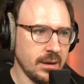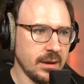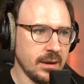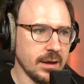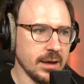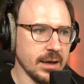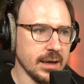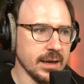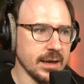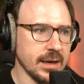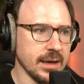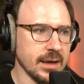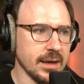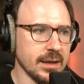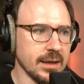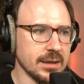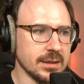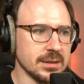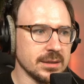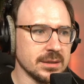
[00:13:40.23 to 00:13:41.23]

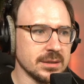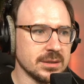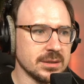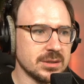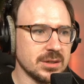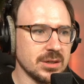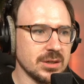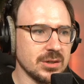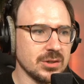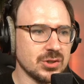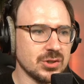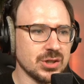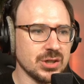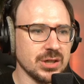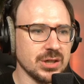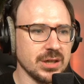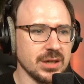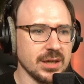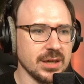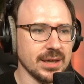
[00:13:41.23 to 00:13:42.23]
and
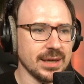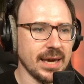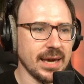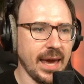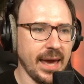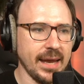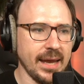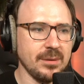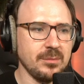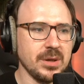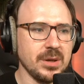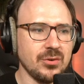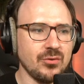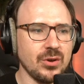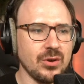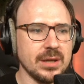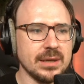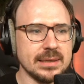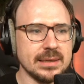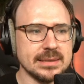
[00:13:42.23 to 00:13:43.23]
she can be
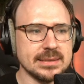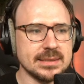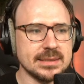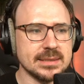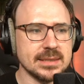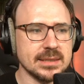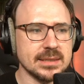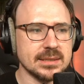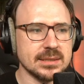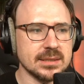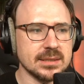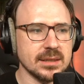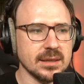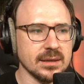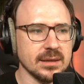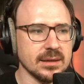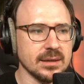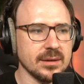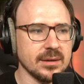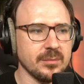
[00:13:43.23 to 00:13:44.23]
re-enlisted,
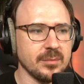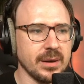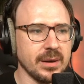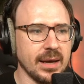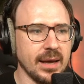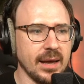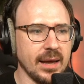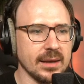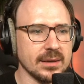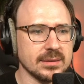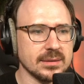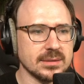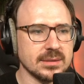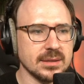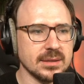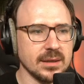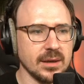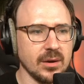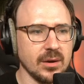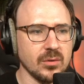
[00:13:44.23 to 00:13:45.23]
but
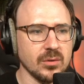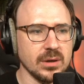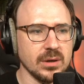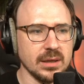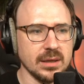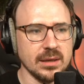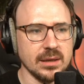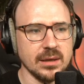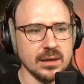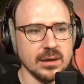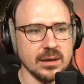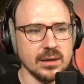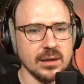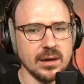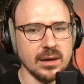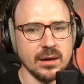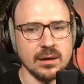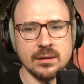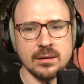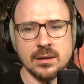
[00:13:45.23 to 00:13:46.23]
only in
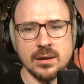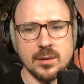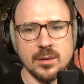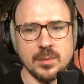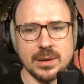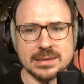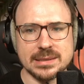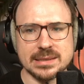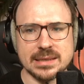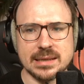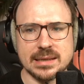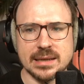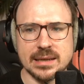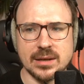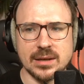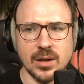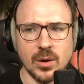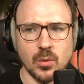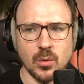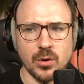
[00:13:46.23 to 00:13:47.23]
a basically
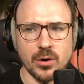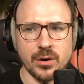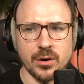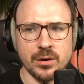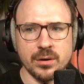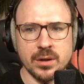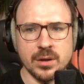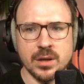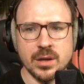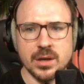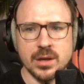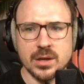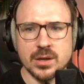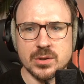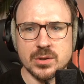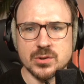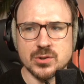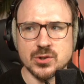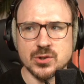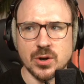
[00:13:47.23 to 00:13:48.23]
lower
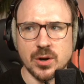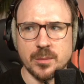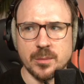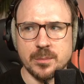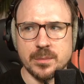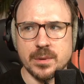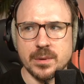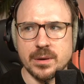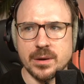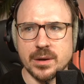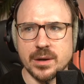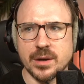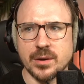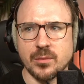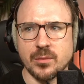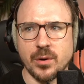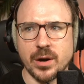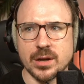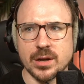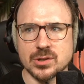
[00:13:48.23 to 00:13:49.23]
job
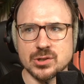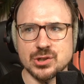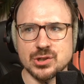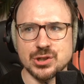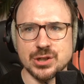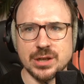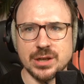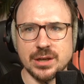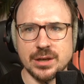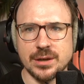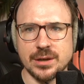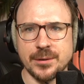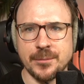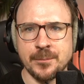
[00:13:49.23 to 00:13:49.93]
where she